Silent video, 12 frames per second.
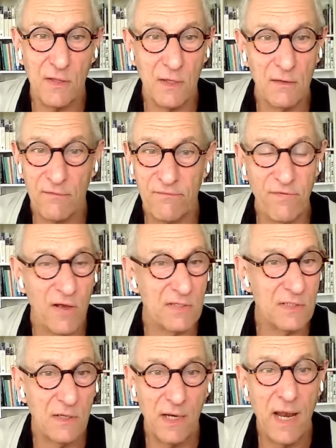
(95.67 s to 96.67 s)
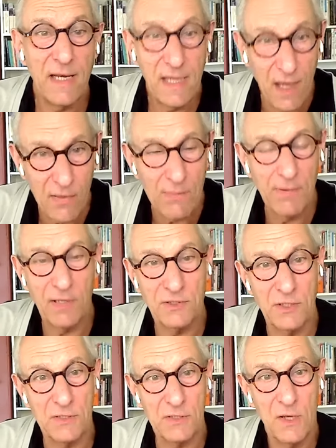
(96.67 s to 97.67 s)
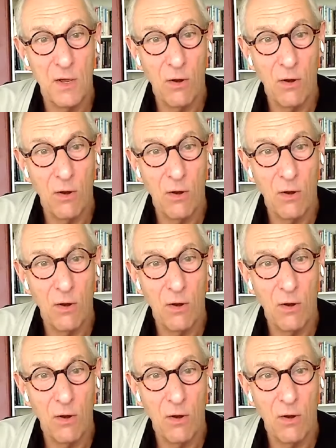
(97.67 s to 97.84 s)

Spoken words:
than any other budgets,